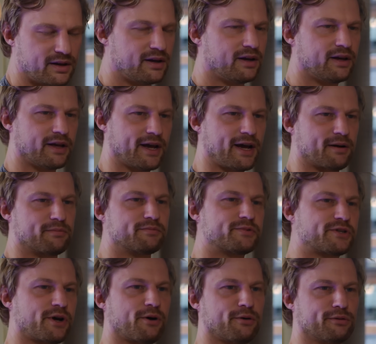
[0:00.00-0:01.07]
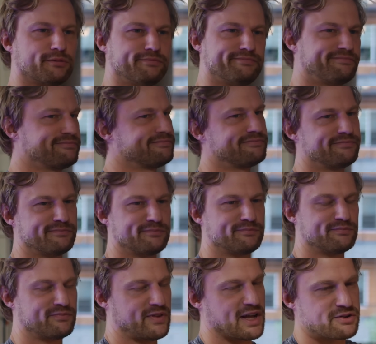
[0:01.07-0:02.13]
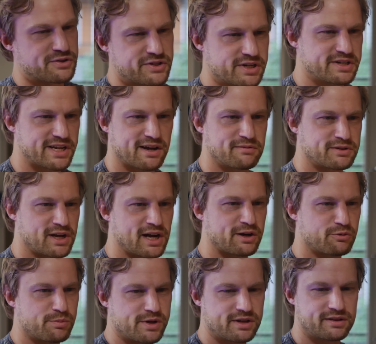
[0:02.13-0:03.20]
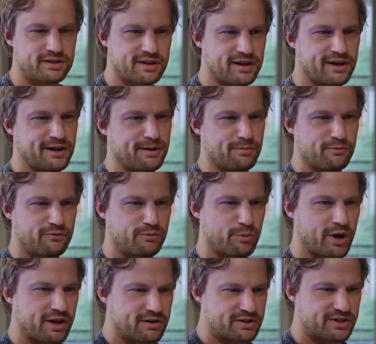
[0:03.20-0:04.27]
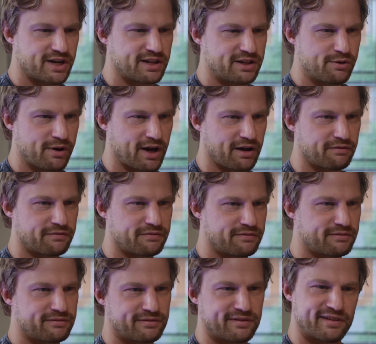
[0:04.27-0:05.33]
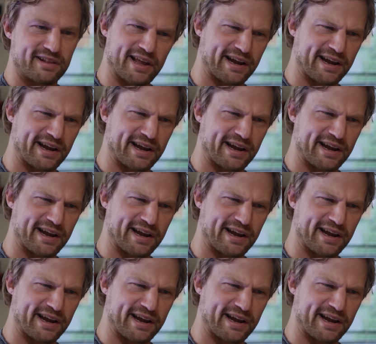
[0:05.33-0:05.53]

He worked at Idaho Accelerator Center and the Stanford Linear Accelerator, so we sat down for a chat.